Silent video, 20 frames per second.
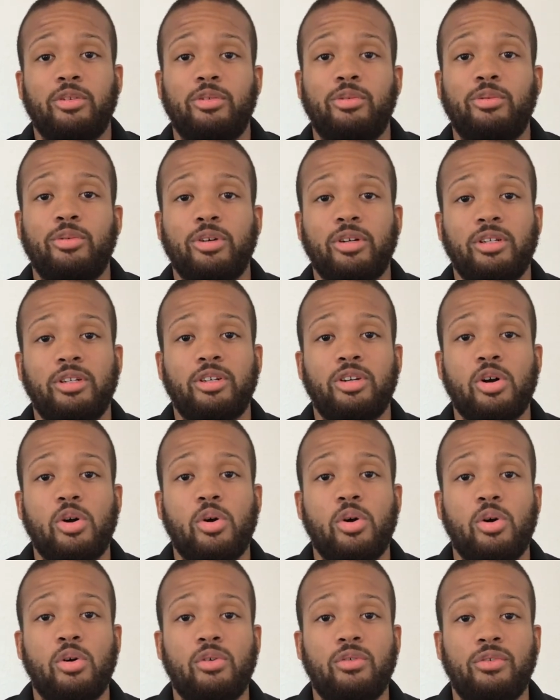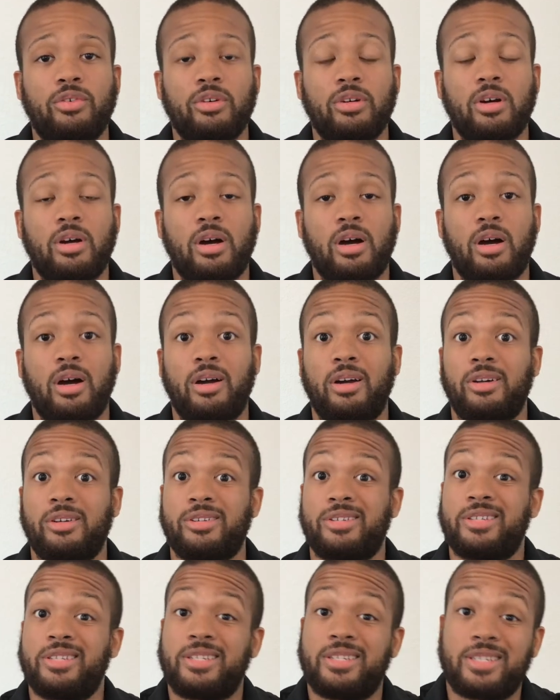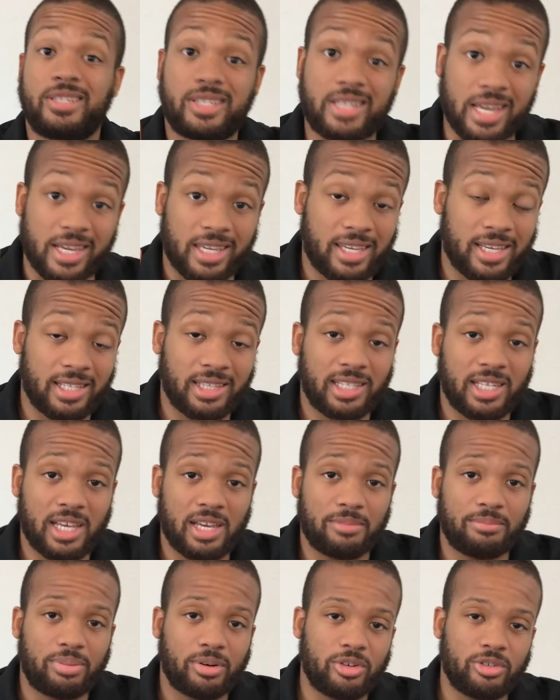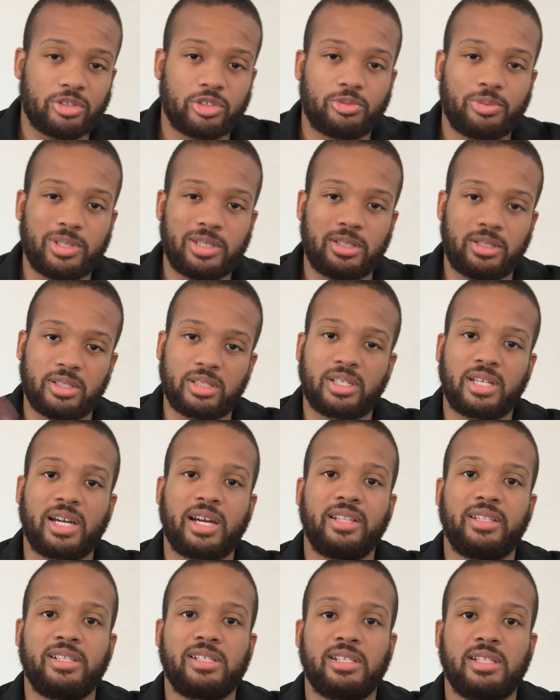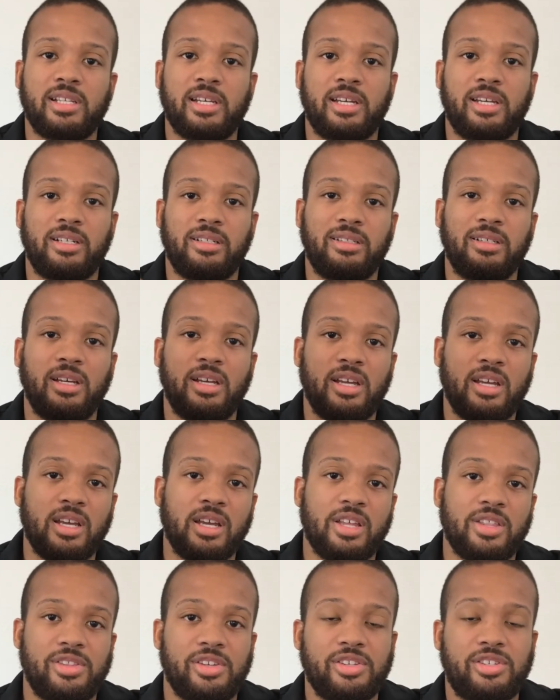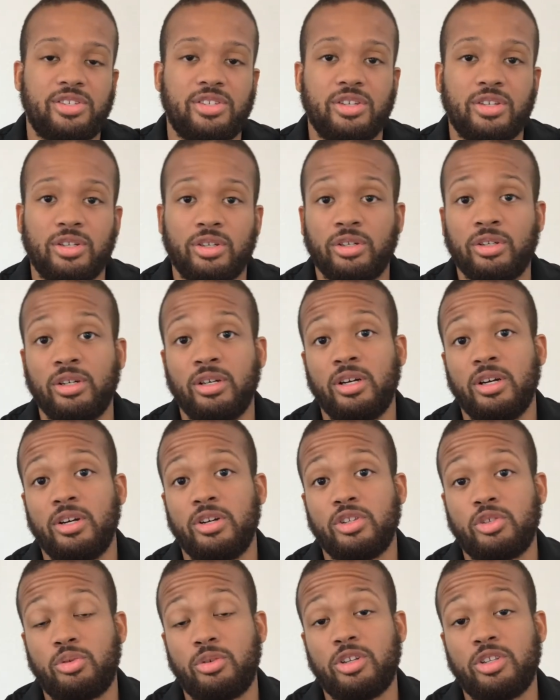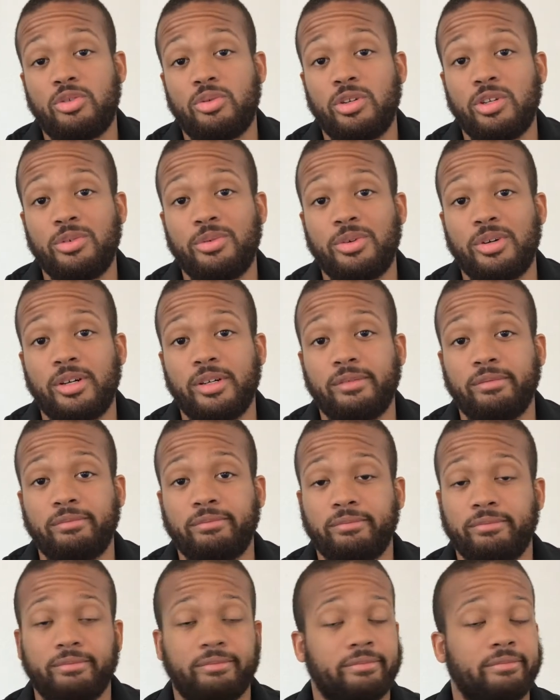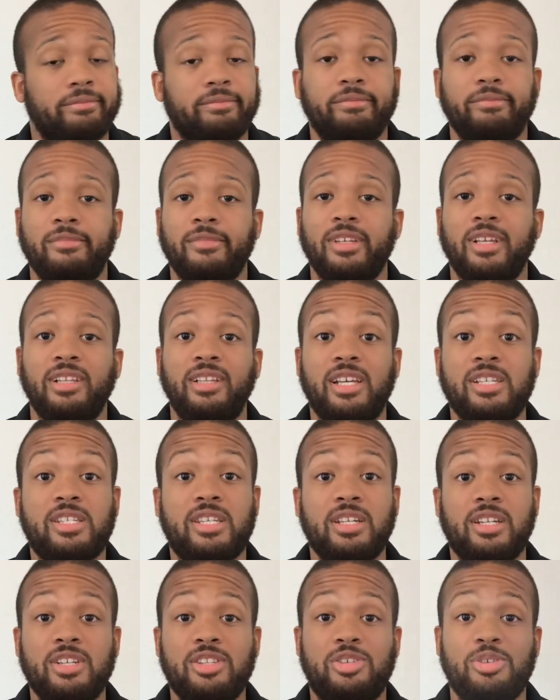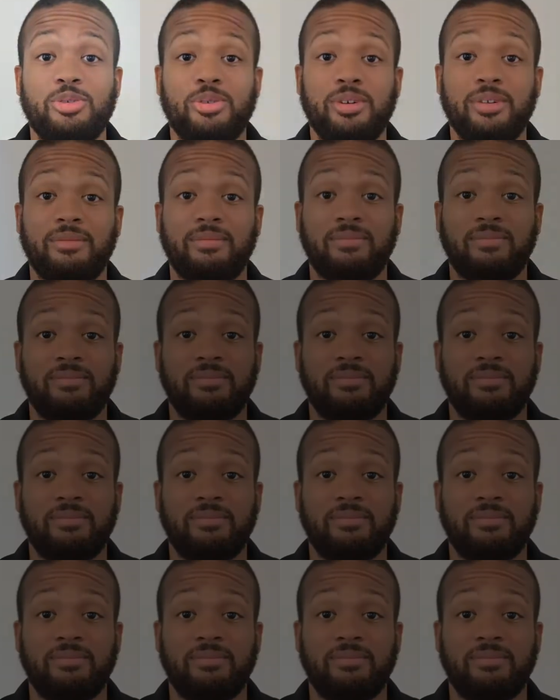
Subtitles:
we're going to go over our second land purchase. We just got this land this year, 2021. Let's get into it.